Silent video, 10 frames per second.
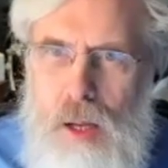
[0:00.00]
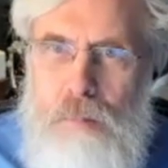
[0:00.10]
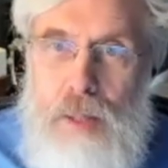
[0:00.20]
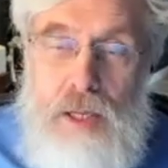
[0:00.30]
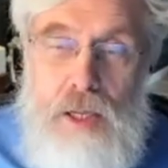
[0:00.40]

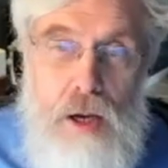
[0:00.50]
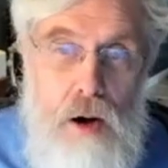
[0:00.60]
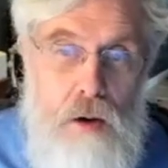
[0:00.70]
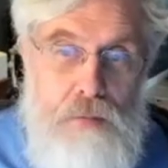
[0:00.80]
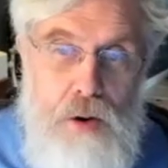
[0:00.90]
but
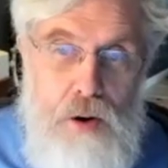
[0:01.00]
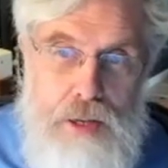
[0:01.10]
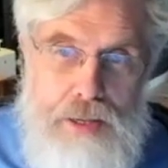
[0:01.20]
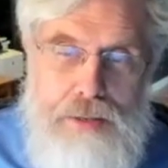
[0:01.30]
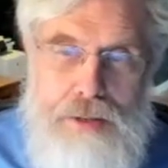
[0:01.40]
off
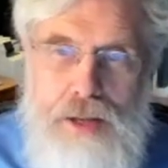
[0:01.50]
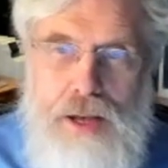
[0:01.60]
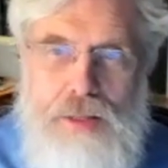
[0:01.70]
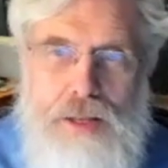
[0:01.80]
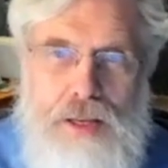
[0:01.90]
target, I
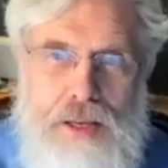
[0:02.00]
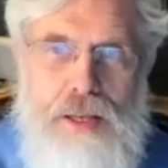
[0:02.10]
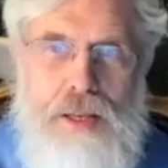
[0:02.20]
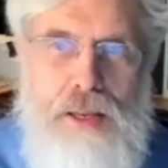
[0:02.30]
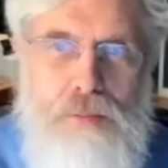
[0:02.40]
think
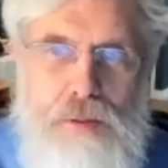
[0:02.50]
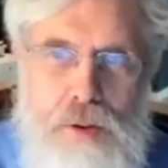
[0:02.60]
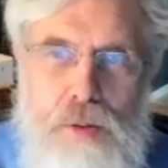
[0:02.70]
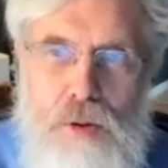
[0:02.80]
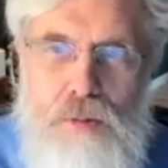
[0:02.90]
even
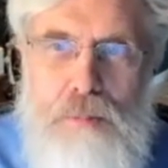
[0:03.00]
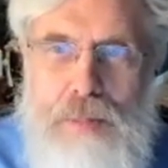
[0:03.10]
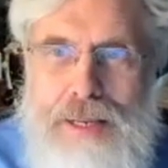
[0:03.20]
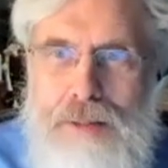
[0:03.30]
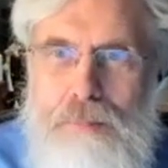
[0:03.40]
though CRISPR
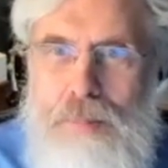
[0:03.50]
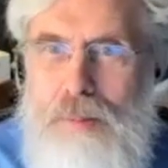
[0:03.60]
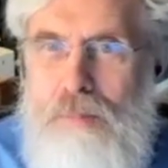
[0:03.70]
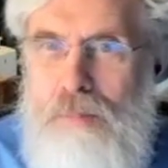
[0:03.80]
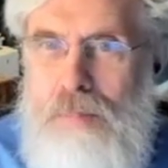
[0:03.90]
may not
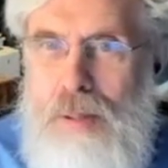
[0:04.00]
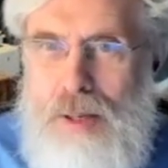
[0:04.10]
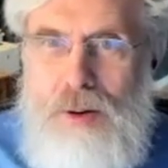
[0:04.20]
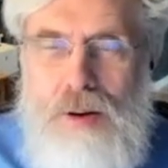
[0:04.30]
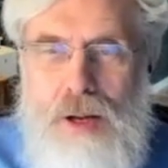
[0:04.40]
be
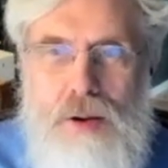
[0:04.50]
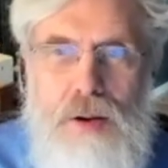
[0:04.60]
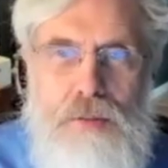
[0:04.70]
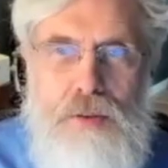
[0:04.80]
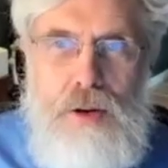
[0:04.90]
better at
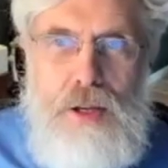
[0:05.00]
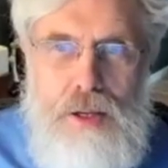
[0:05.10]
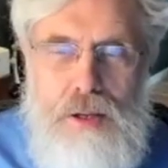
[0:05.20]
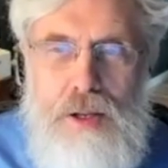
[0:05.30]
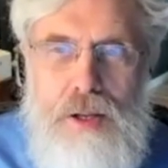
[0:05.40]
off
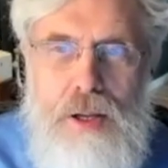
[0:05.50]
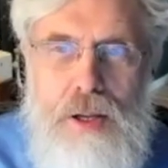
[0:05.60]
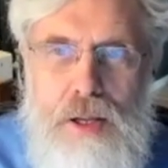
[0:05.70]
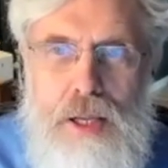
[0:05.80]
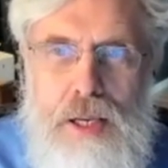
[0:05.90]
target,
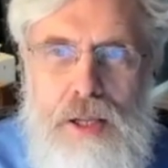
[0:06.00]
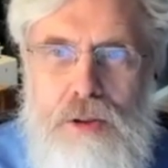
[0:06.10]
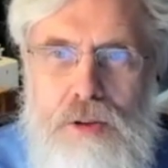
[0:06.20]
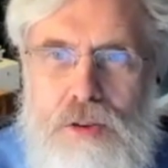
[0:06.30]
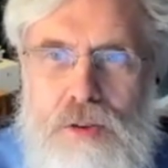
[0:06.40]
uh, it
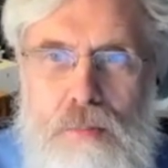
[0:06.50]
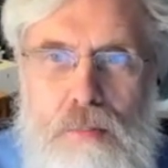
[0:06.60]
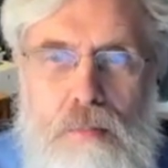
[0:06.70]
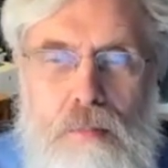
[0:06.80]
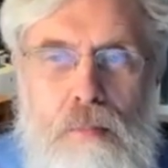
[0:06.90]
is
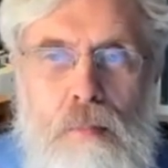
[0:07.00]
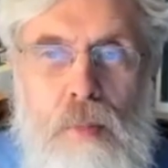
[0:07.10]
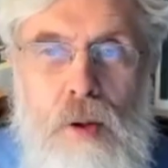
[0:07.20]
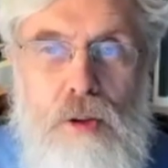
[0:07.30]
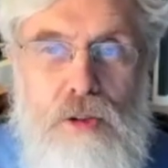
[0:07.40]

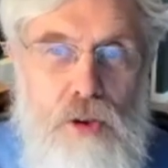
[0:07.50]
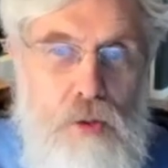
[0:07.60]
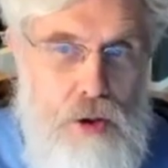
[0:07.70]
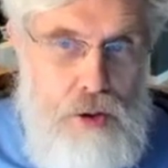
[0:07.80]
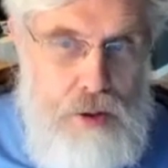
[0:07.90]
so
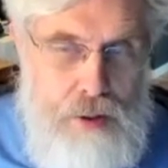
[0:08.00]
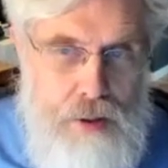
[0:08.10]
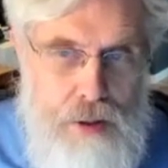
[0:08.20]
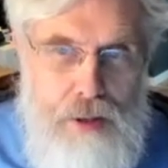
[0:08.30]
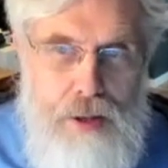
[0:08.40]
good
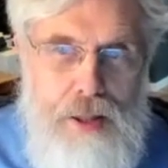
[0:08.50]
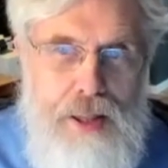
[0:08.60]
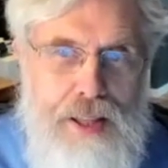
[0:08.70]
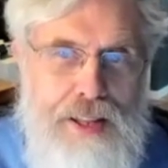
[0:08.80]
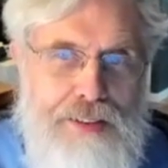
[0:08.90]

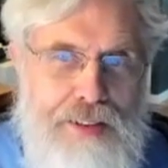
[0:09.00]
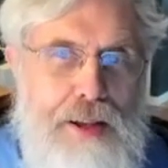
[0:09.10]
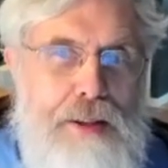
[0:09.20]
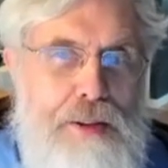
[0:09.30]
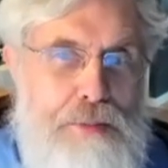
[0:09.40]
it is
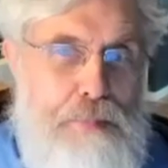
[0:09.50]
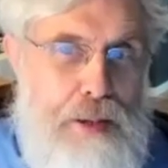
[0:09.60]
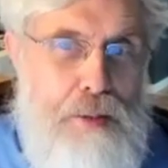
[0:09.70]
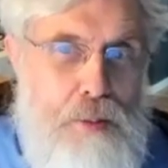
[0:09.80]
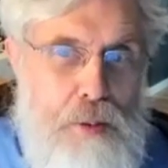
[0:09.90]
not, it's
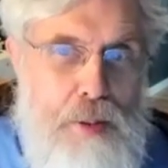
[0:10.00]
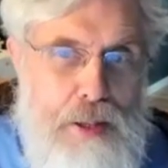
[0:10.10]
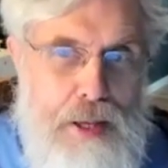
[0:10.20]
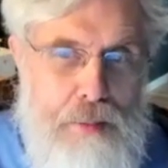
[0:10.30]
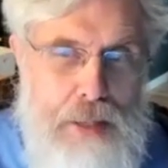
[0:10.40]
barely worth
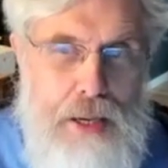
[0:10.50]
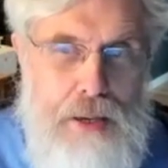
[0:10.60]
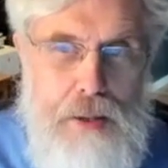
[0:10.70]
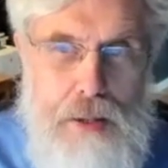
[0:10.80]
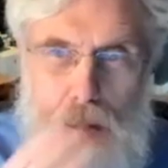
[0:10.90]
thinking
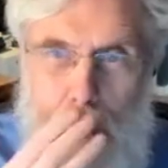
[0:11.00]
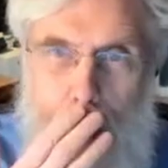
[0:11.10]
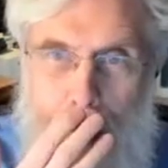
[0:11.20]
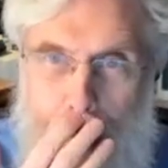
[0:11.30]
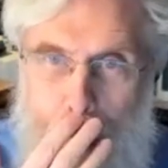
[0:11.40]
about.
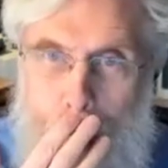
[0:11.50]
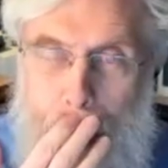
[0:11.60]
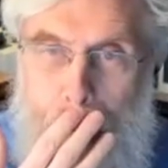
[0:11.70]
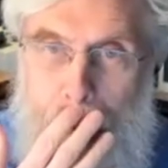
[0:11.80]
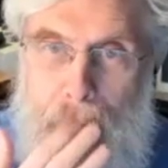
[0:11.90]
Uh,
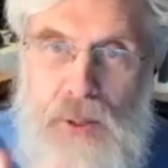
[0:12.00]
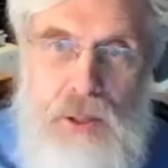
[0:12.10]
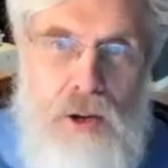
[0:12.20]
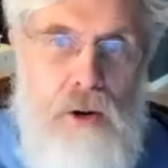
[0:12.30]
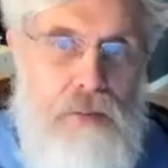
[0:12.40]

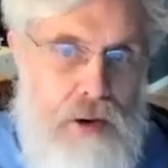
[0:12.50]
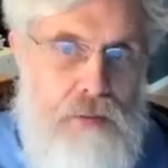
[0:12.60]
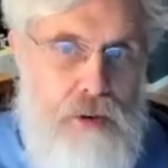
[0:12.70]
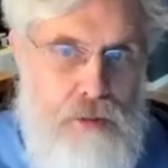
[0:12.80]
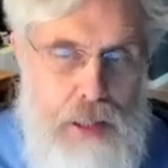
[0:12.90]
in our very
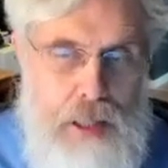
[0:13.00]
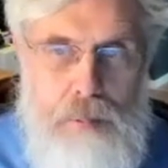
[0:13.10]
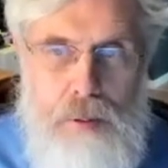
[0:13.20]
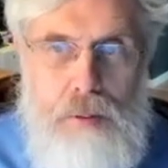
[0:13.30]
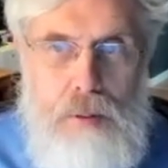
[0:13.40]
first
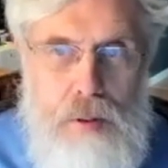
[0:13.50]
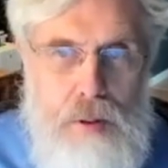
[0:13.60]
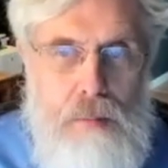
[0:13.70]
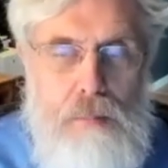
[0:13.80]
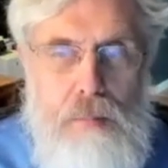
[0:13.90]
paper
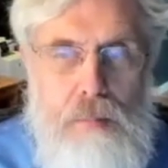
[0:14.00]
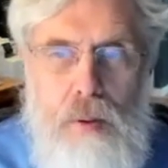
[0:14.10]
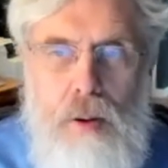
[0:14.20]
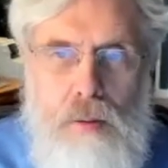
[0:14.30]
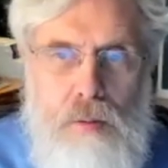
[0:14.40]
um,
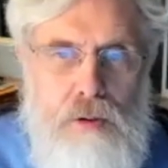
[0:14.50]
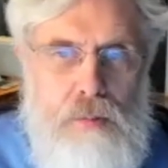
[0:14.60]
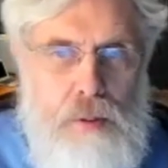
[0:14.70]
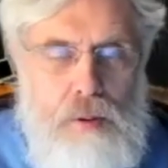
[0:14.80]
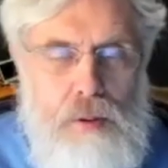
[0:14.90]
on
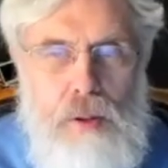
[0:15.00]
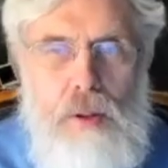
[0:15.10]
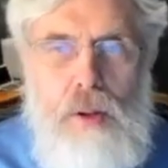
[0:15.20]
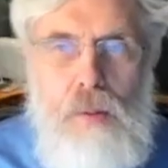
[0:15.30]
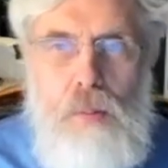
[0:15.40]
CRISPR,
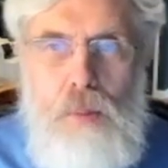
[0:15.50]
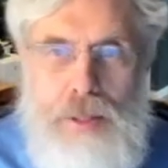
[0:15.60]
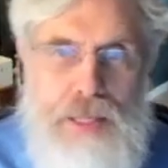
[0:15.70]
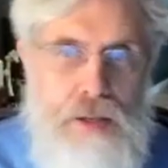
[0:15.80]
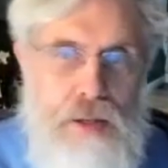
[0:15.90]
we
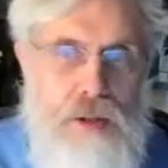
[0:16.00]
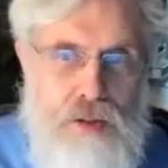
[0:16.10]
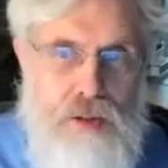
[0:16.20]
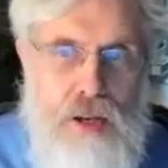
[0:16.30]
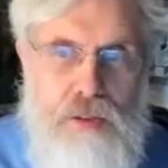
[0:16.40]
did
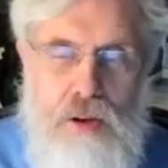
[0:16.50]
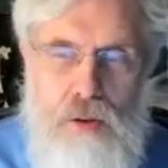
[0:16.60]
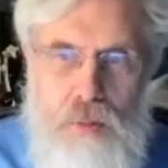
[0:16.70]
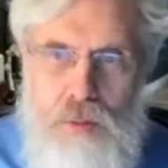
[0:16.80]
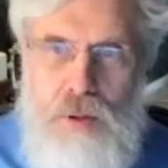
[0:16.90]
discuss
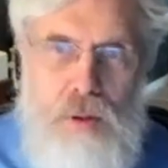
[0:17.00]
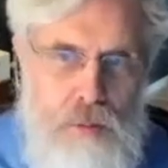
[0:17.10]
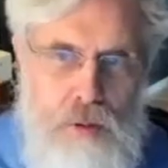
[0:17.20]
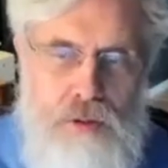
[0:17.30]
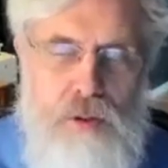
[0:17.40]
the. We were the only
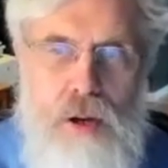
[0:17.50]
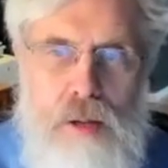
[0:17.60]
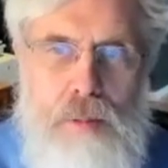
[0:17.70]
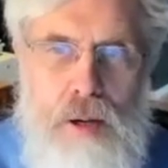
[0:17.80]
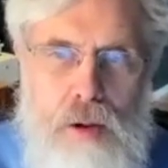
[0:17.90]
ones talking
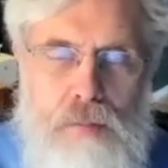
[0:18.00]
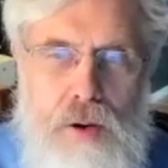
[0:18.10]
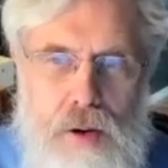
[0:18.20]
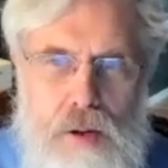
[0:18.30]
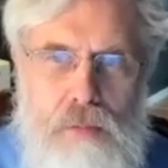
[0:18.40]
about off
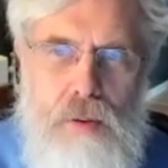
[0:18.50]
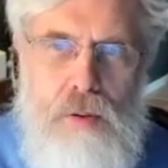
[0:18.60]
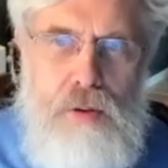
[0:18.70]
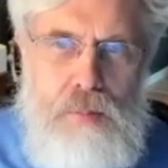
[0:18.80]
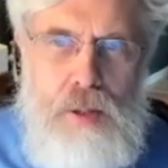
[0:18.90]
target for
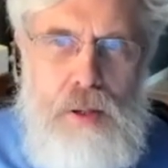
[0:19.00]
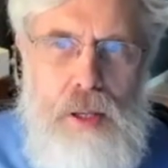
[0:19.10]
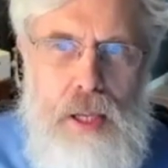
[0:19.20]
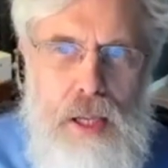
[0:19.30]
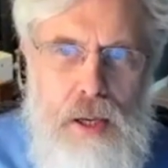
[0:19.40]
CRISPR,
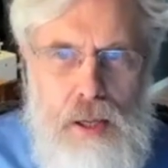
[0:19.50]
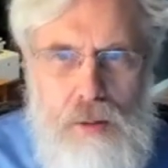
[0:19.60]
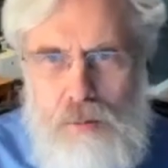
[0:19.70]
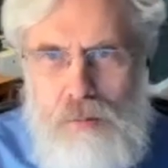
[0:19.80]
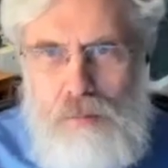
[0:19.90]
and
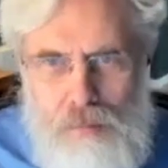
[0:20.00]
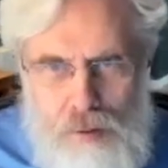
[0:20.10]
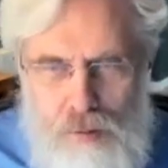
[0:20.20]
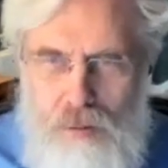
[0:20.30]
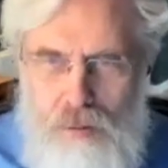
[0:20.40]
we
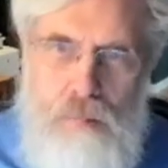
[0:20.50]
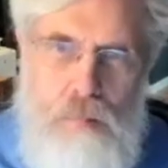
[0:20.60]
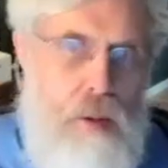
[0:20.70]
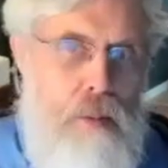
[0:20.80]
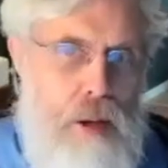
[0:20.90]
wrote a
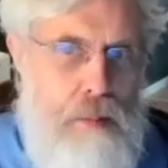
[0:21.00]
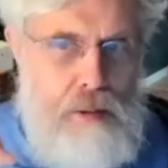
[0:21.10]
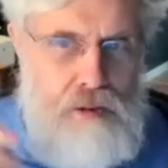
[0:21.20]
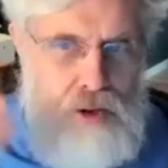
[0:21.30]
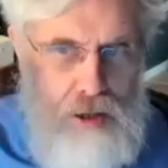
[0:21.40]
program that
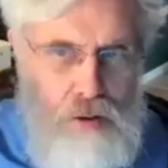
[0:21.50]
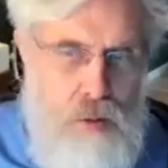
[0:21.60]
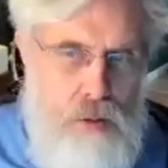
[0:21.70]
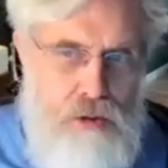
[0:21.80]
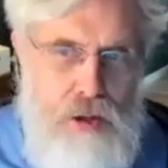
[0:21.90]
would check the
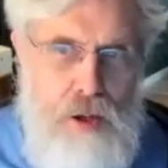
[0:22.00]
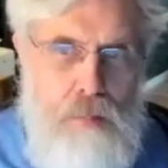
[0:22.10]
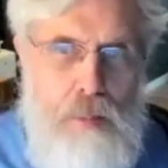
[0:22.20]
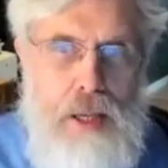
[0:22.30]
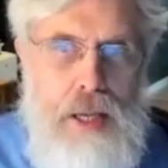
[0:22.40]
whole
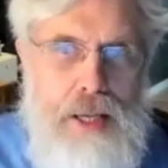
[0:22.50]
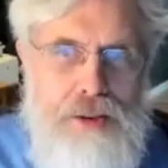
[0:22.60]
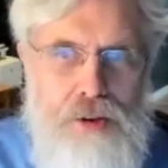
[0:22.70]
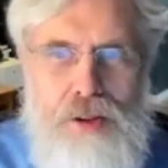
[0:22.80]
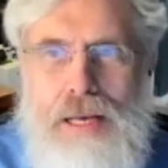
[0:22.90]
genome.
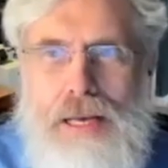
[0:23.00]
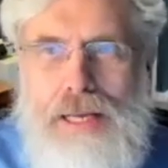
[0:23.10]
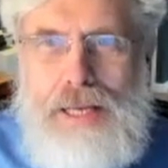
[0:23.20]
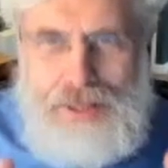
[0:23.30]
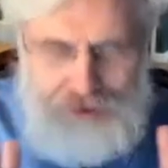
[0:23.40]
So it,
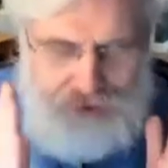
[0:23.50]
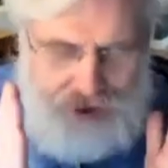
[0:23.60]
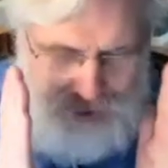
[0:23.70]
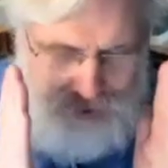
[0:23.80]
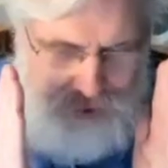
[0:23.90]
there's a
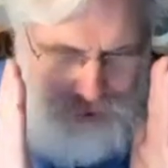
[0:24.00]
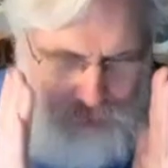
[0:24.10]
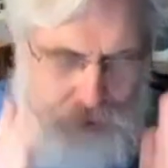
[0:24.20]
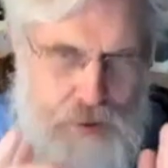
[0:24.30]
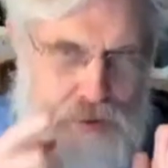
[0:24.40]
tendency to
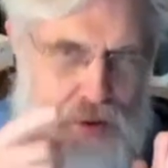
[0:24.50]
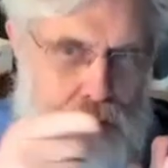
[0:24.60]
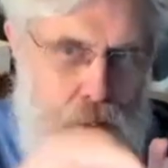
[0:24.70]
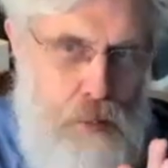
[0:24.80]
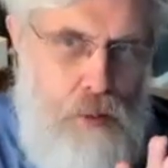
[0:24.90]
focus on
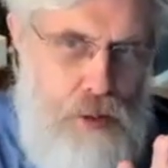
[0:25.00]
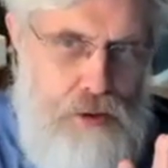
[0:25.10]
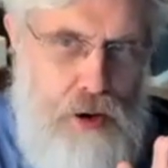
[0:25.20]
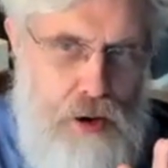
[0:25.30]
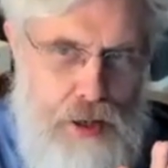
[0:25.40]
the
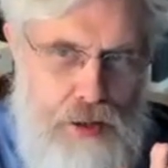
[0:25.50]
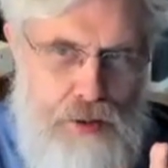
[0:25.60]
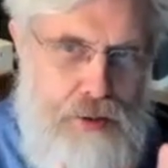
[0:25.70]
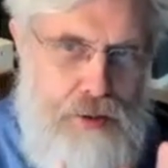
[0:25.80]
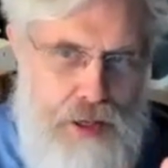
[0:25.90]
target,
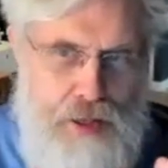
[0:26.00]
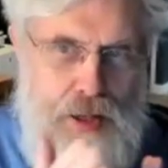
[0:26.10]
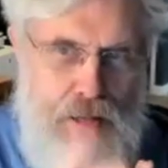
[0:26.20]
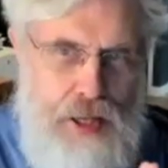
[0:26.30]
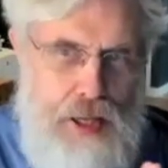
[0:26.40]
right?
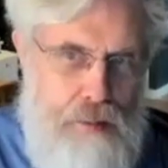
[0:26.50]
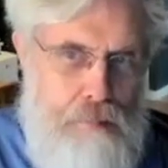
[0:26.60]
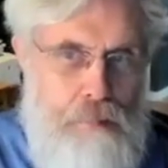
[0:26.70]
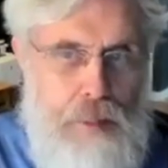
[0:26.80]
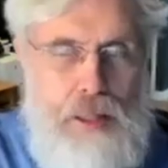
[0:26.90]

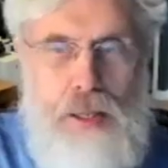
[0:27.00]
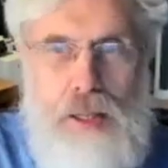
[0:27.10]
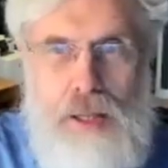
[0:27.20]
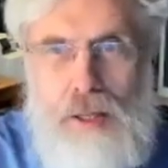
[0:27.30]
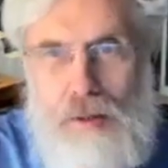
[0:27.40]
But
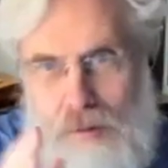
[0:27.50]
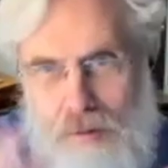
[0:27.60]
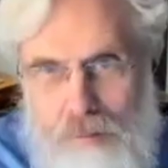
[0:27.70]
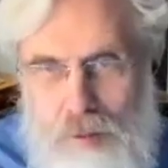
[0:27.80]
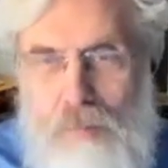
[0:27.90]
uh, our